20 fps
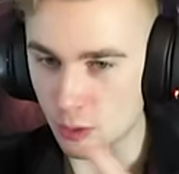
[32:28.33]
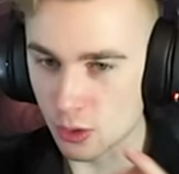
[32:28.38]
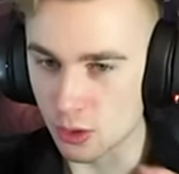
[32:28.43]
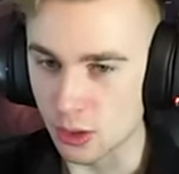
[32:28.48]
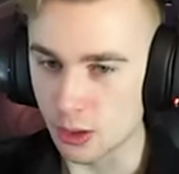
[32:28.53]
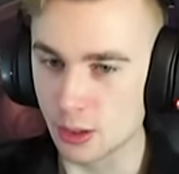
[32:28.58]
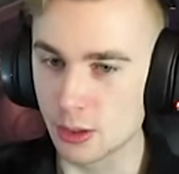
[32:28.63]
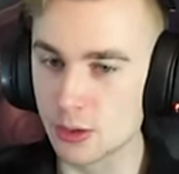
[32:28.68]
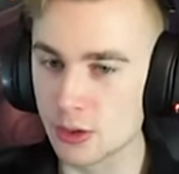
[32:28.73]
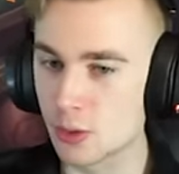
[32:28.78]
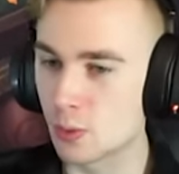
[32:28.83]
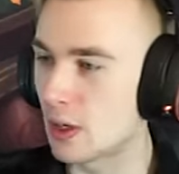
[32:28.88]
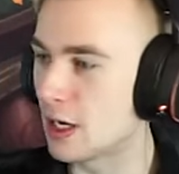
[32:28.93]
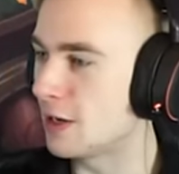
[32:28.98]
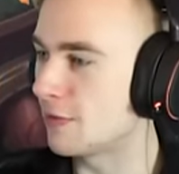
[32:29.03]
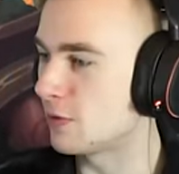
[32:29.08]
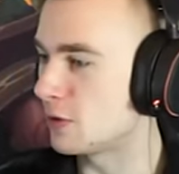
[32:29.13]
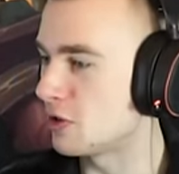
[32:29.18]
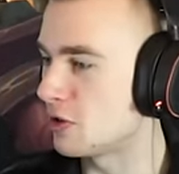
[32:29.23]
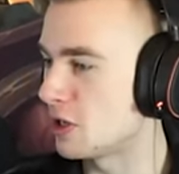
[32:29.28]
clear the way
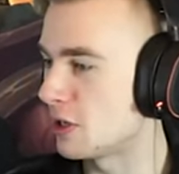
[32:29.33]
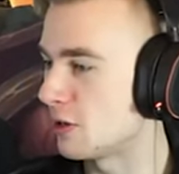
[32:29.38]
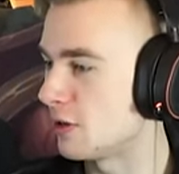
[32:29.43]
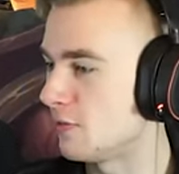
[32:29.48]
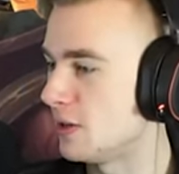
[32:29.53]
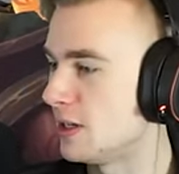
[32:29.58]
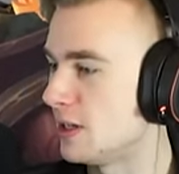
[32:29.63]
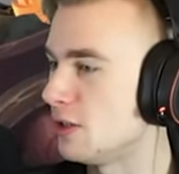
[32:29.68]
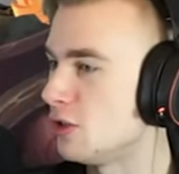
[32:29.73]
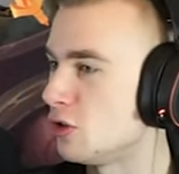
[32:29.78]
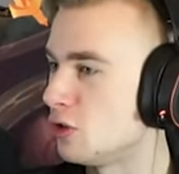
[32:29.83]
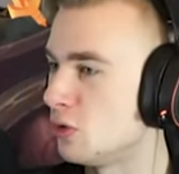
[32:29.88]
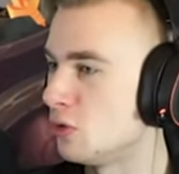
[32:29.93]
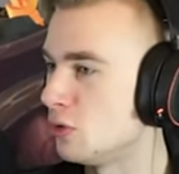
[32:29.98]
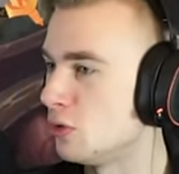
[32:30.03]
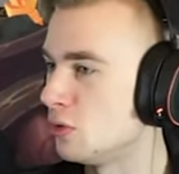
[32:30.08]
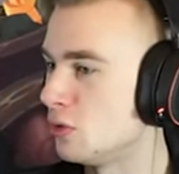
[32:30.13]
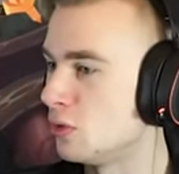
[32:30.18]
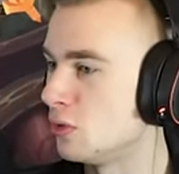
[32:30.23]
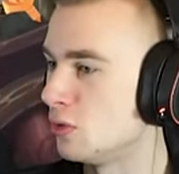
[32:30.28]
for Seraphine
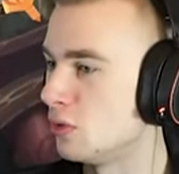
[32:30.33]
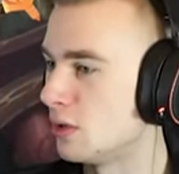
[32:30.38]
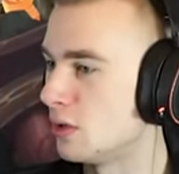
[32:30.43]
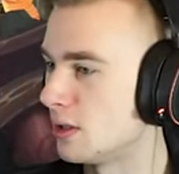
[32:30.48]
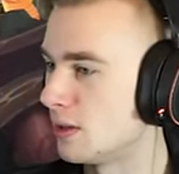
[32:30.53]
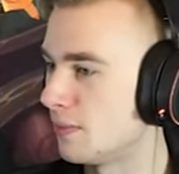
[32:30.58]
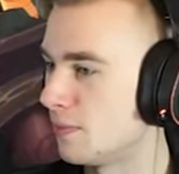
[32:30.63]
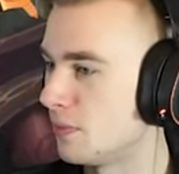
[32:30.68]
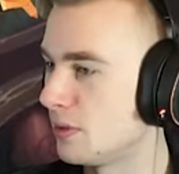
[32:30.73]
to